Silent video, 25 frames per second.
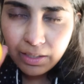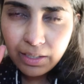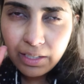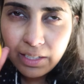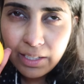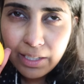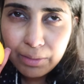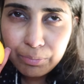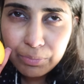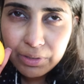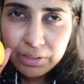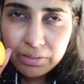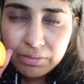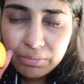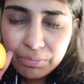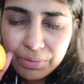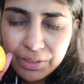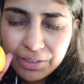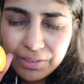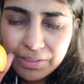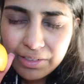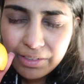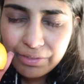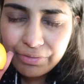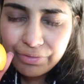lemon
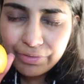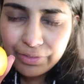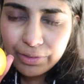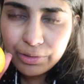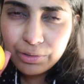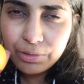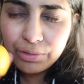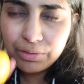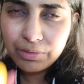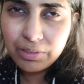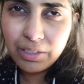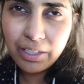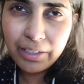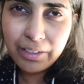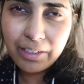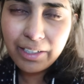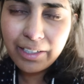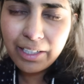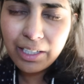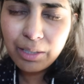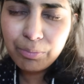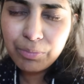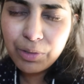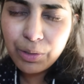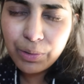because I feel like I
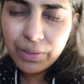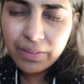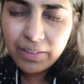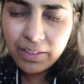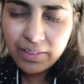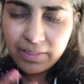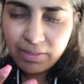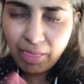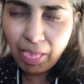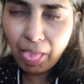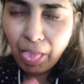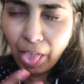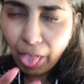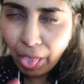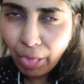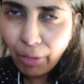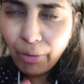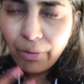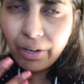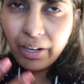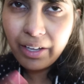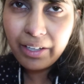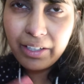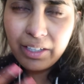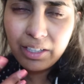keep doing this,
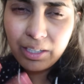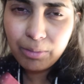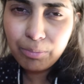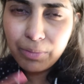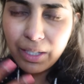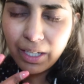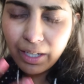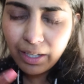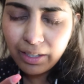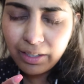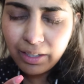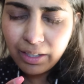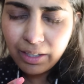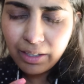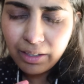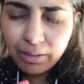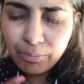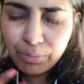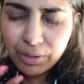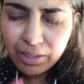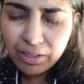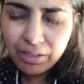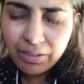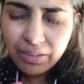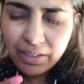I keep gagging
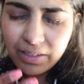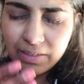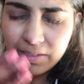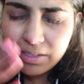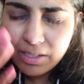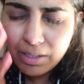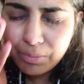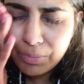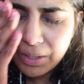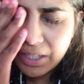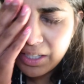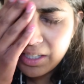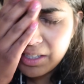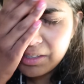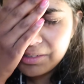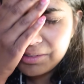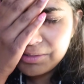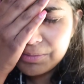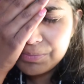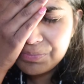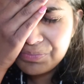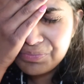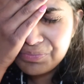but nothing's coming out.